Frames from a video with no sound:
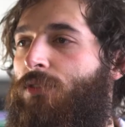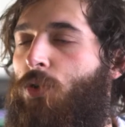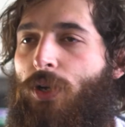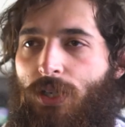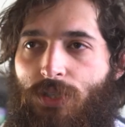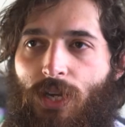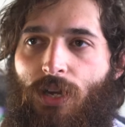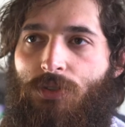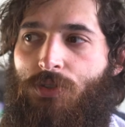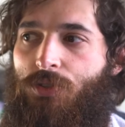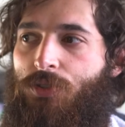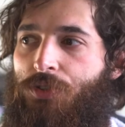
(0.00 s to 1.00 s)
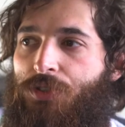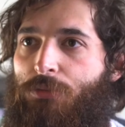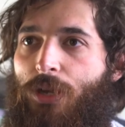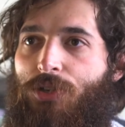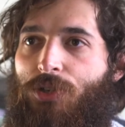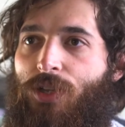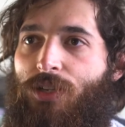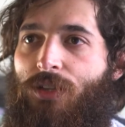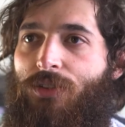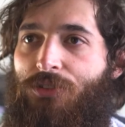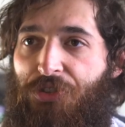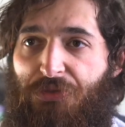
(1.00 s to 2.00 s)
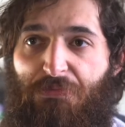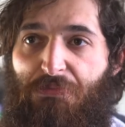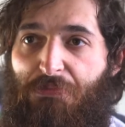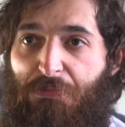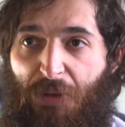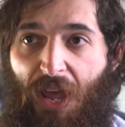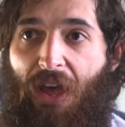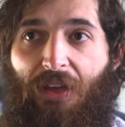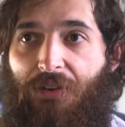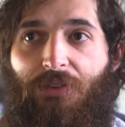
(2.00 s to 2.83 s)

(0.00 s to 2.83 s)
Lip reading: of quick tests just to make sure that nothing's just bad